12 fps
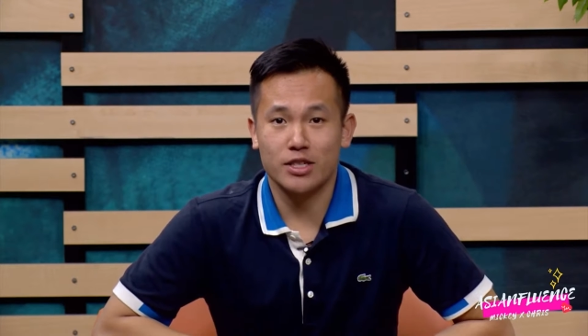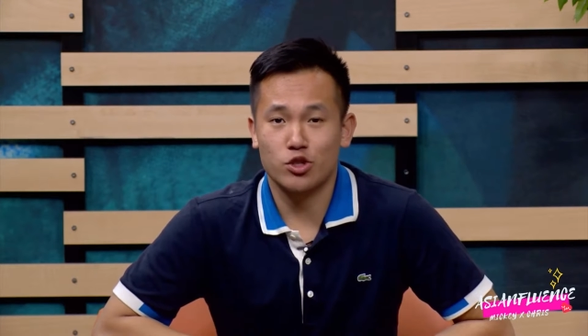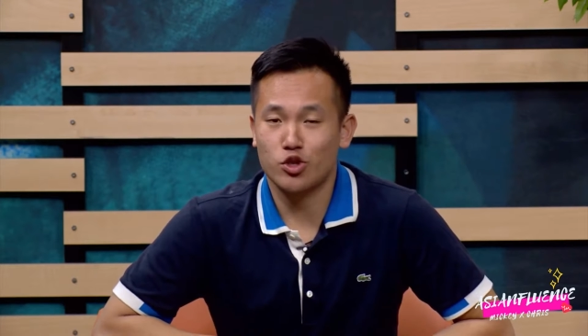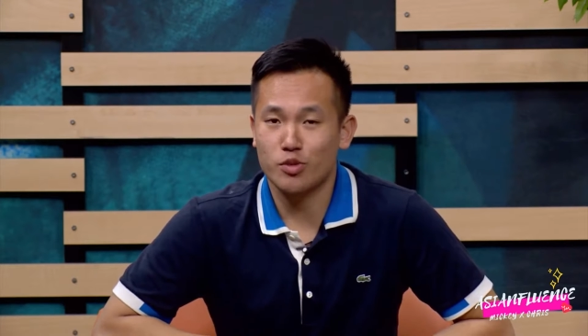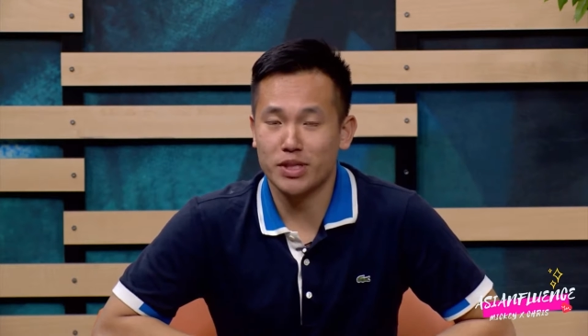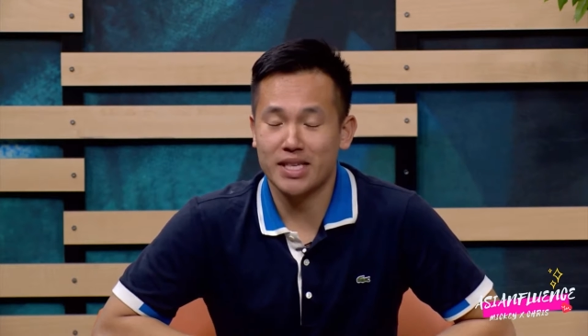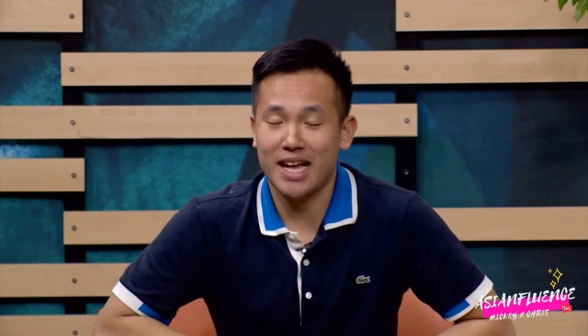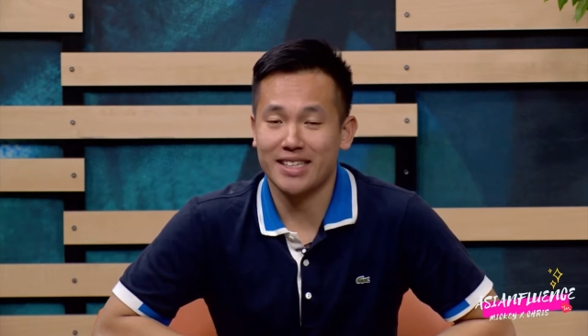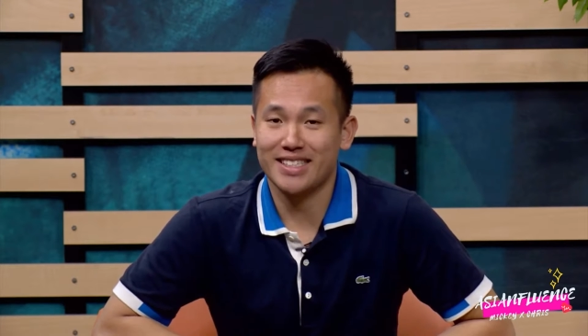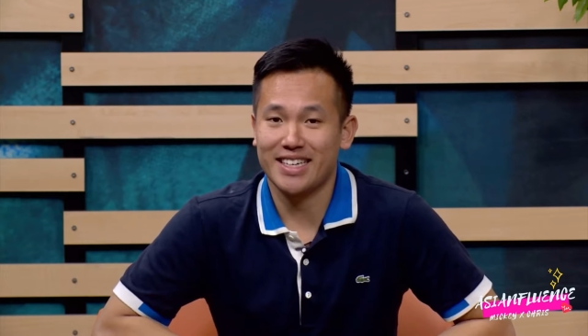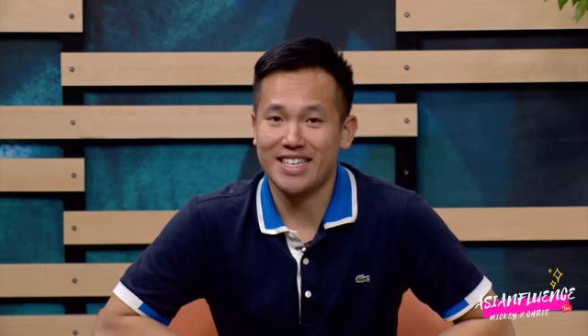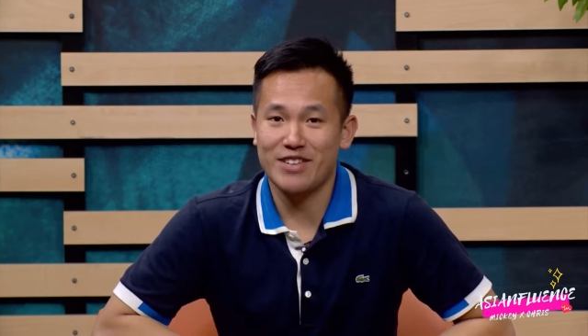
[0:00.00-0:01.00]
He's super
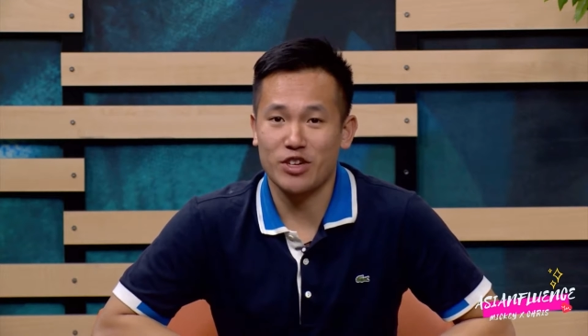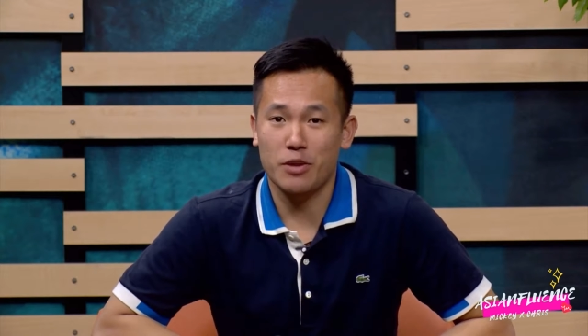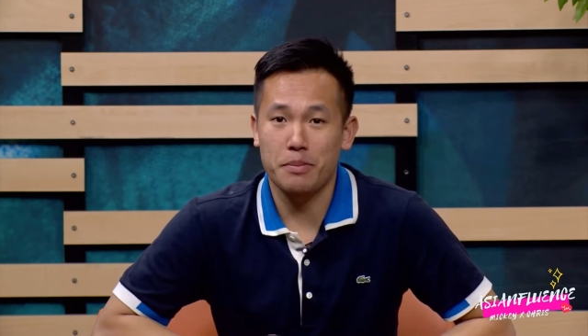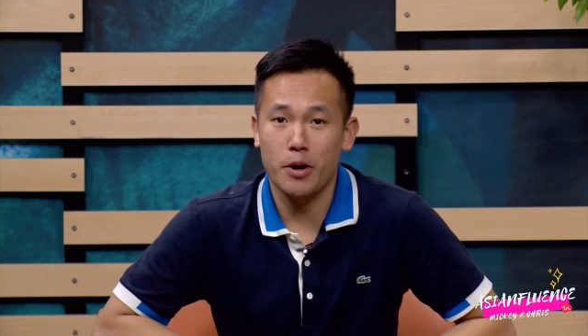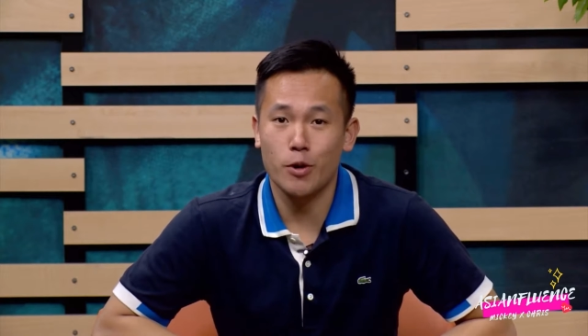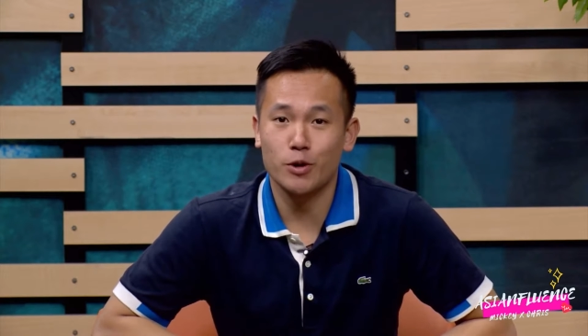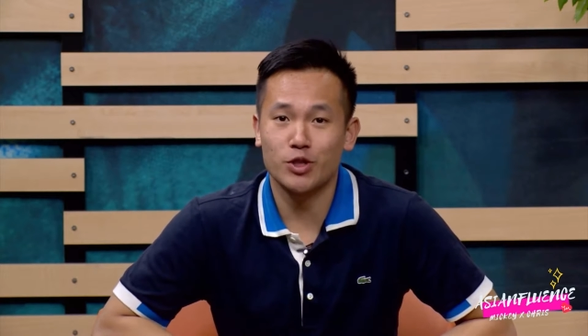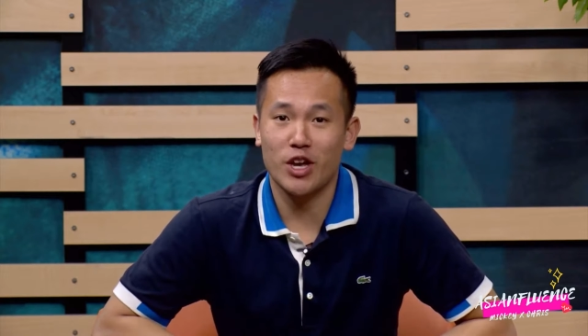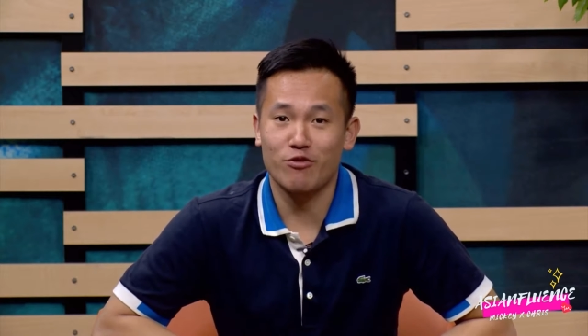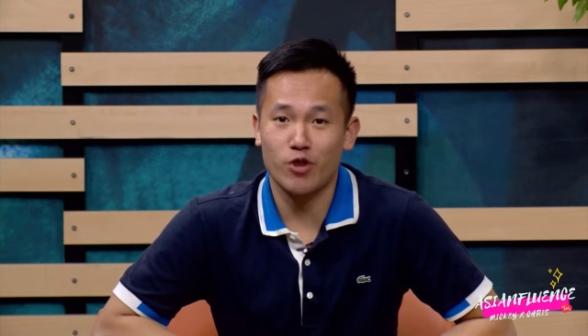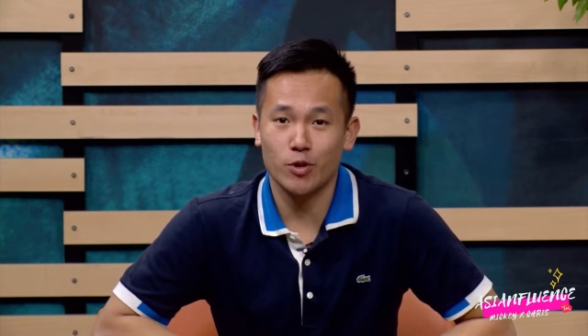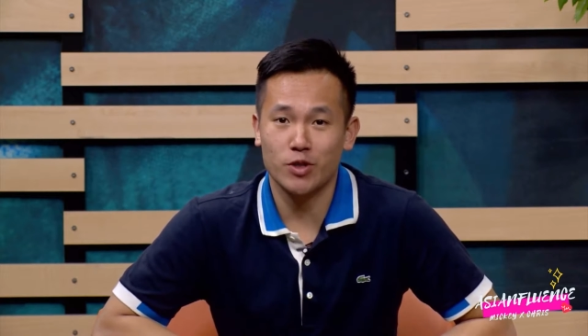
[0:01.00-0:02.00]
talented and even composed
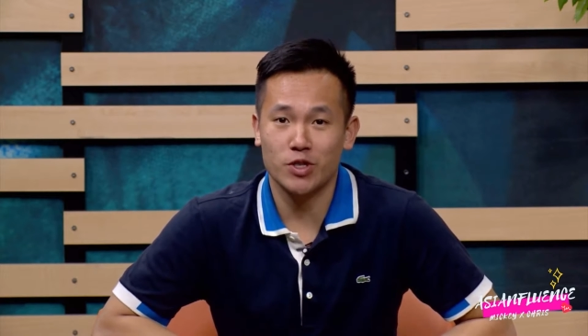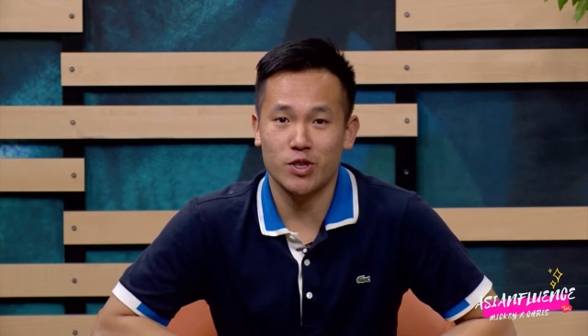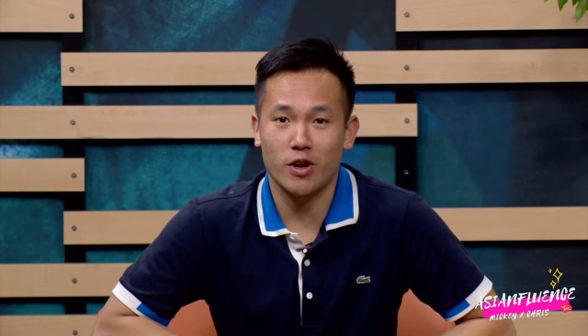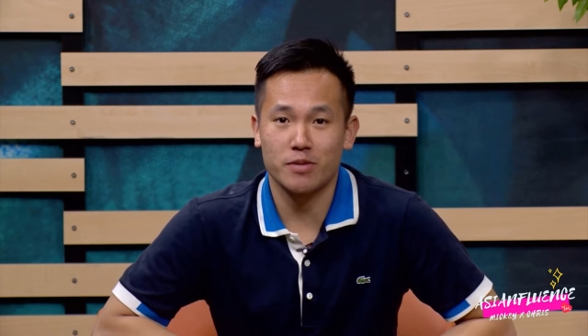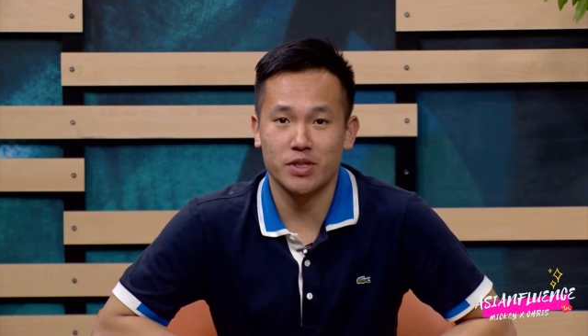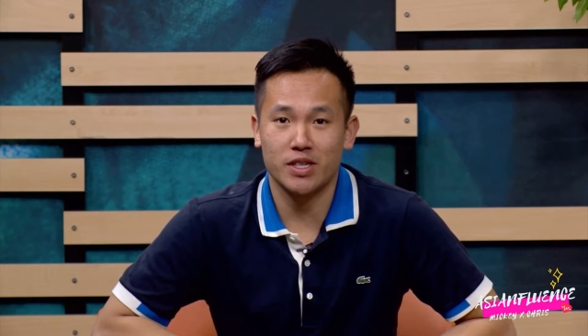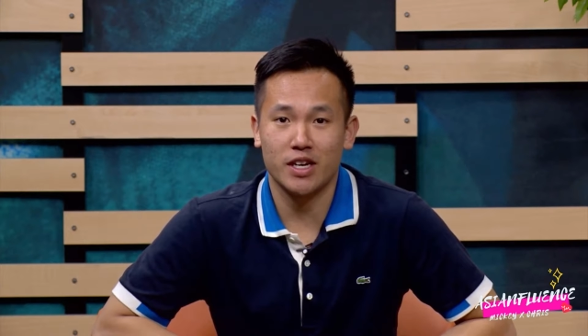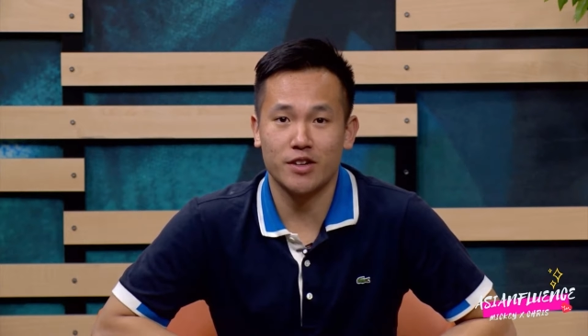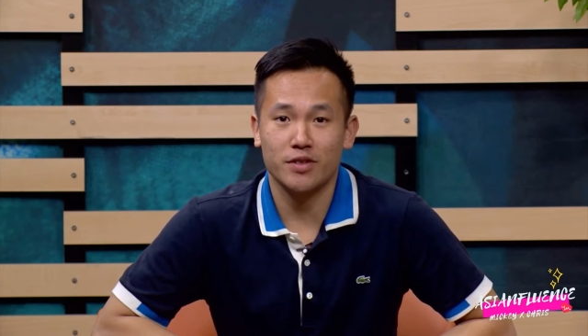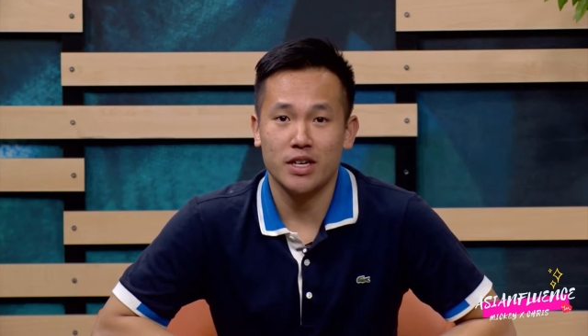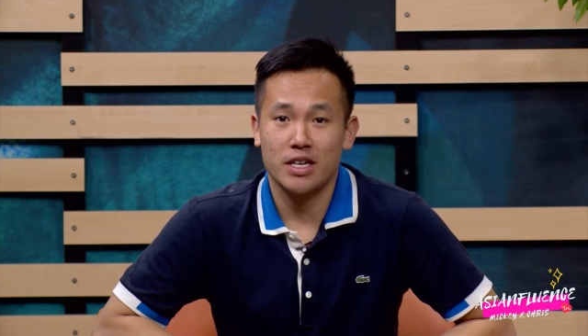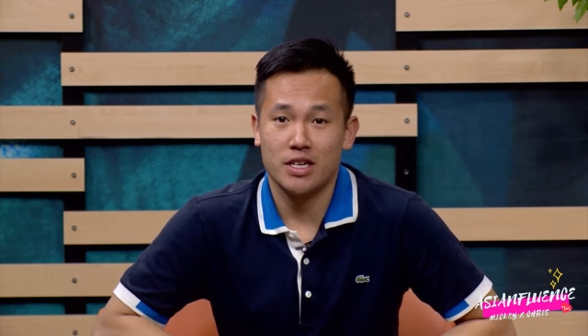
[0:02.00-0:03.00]
and wrote this song
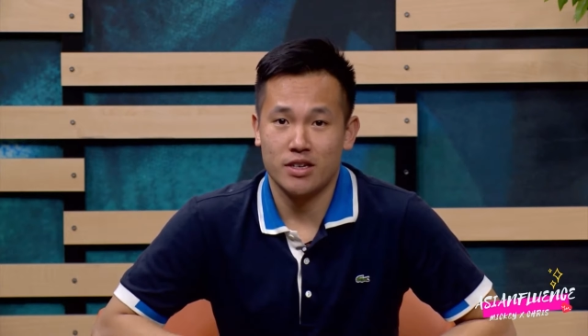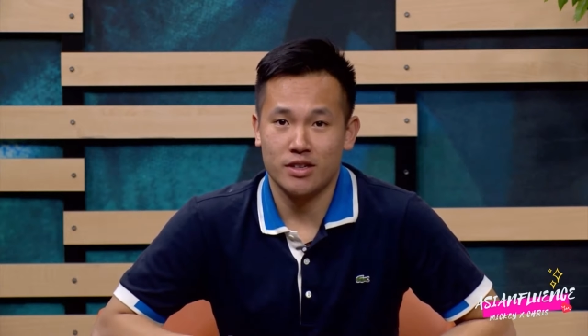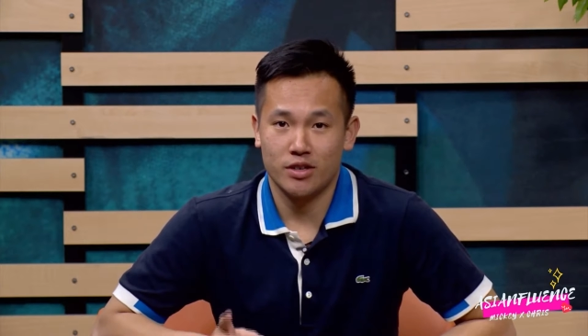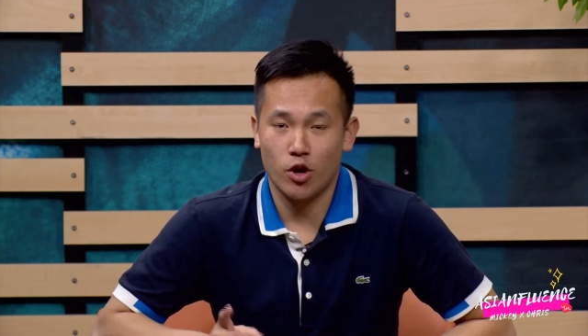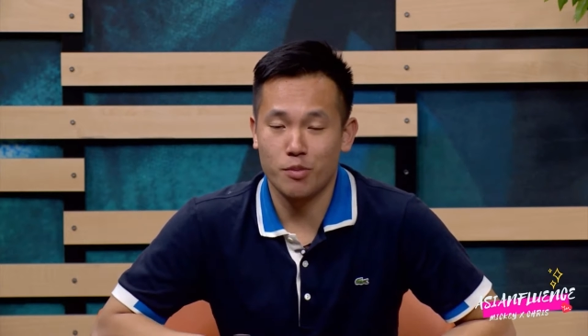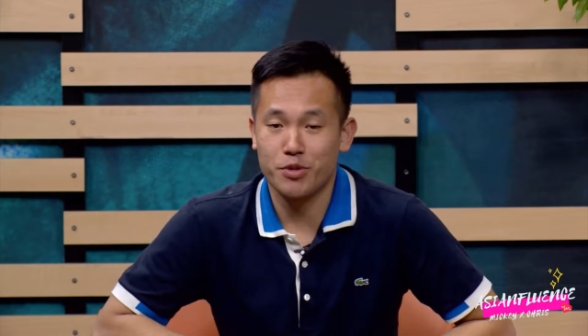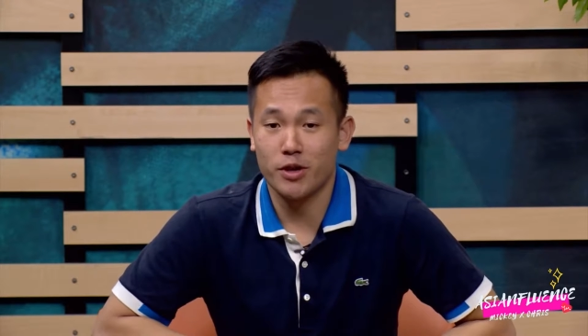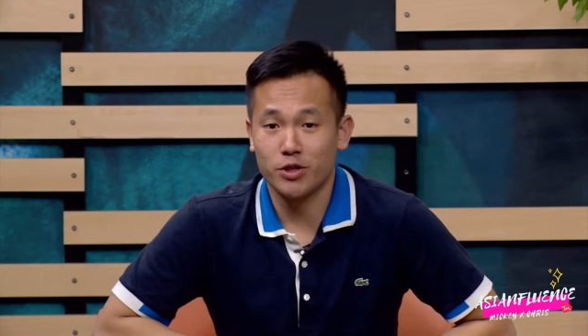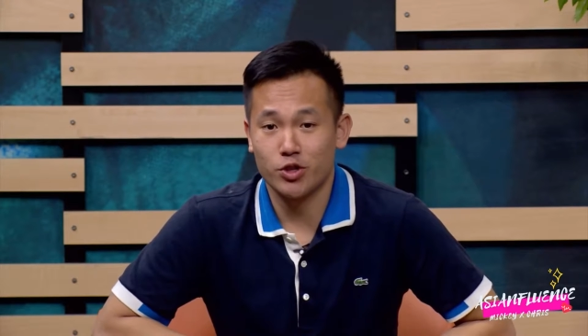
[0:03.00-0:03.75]
himself. Hope y'all